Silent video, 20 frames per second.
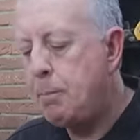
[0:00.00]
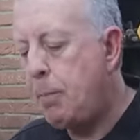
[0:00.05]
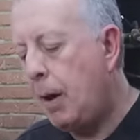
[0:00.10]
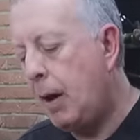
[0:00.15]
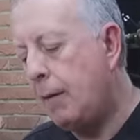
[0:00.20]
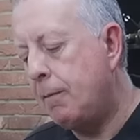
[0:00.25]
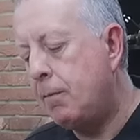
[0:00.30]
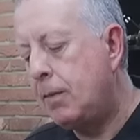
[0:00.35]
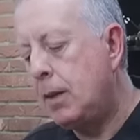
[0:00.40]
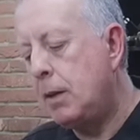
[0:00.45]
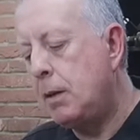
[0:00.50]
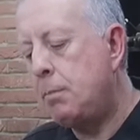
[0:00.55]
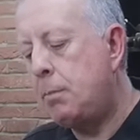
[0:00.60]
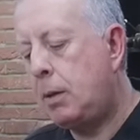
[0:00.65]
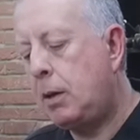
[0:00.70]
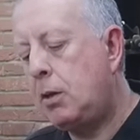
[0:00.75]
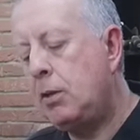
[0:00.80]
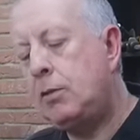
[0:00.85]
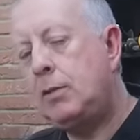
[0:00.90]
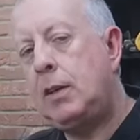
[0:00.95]
But
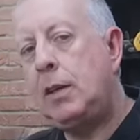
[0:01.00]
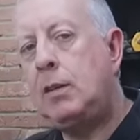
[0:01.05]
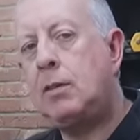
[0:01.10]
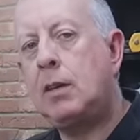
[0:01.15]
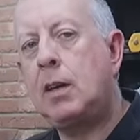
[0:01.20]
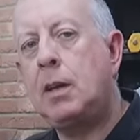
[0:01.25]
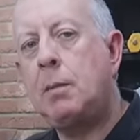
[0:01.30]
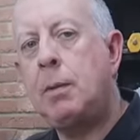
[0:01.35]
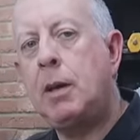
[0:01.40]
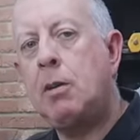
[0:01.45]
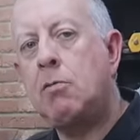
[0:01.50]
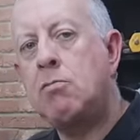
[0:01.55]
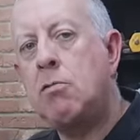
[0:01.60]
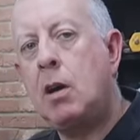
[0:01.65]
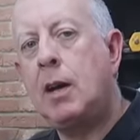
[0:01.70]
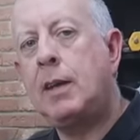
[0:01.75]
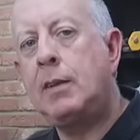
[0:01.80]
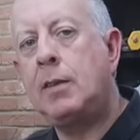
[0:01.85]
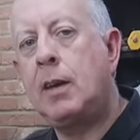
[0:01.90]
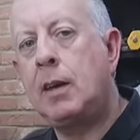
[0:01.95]
because these are going to be at
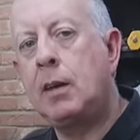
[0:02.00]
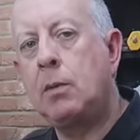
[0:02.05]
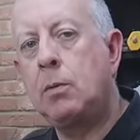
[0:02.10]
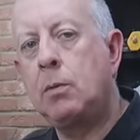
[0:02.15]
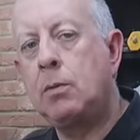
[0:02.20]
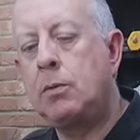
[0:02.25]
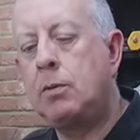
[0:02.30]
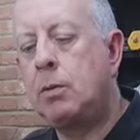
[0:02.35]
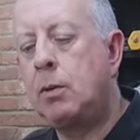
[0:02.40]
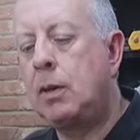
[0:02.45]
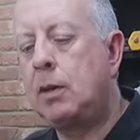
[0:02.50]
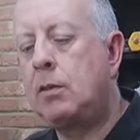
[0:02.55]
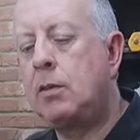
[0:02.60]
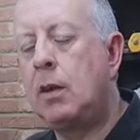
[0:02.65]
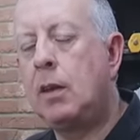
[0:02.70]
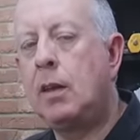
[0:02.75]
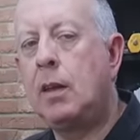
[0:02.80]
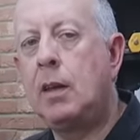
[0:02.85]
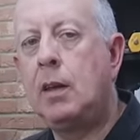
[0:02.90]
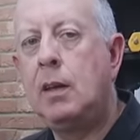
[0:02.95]
right angles to each
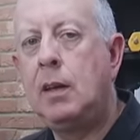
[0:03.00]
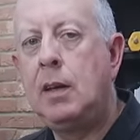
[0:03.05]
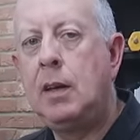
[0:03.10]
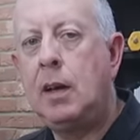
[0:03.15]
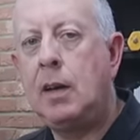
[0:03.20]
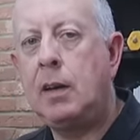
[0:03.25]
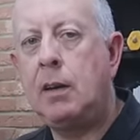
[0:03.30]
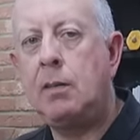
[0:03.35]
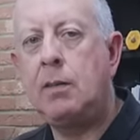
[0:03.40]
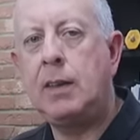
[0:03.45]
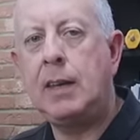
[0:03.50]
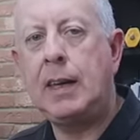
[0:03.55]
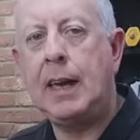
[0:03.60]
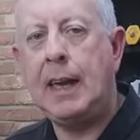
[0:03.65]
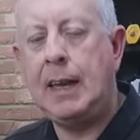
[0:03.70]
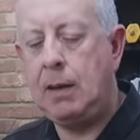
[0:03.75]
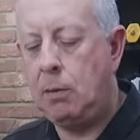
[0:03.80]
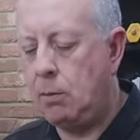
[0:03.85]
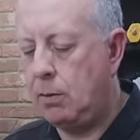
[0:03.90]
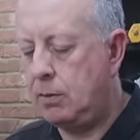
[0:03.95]
other, I don't
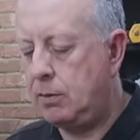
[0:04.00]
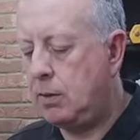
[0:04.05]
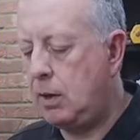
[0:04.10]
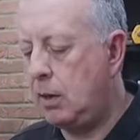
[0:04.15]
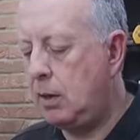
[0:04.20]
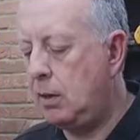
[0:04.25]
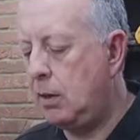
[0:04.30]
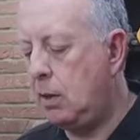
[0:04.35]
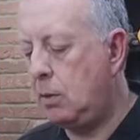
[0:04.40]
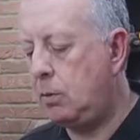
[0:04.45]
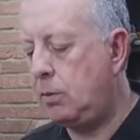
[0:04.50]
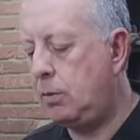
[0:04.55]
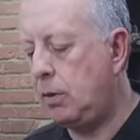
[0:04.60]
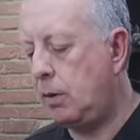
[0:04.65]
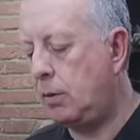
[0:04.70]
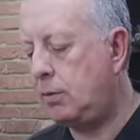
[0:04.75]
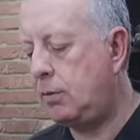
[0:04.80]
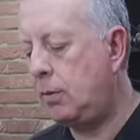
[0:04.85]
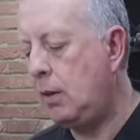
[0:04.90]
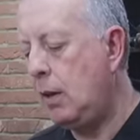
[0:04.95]
think anyone's going to
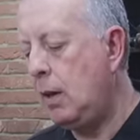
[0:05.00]
notice.